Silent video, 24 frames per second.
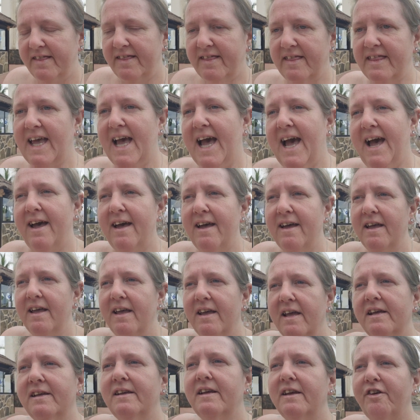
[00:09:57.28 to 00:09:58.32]
that
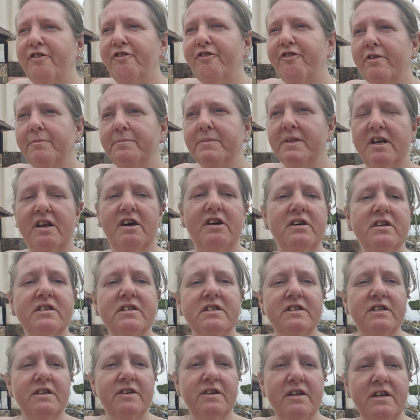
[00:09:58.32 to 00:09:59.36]
from the
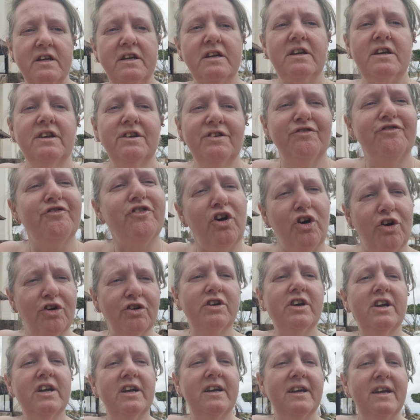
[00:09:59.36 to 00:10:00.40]
last
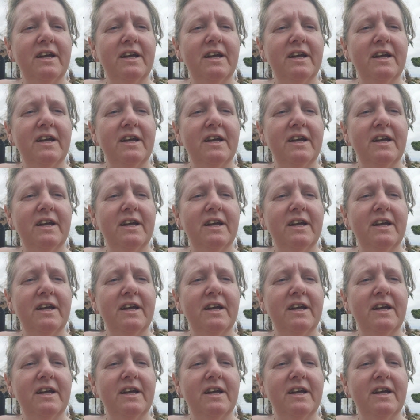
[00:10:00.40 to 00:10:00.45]
vlog.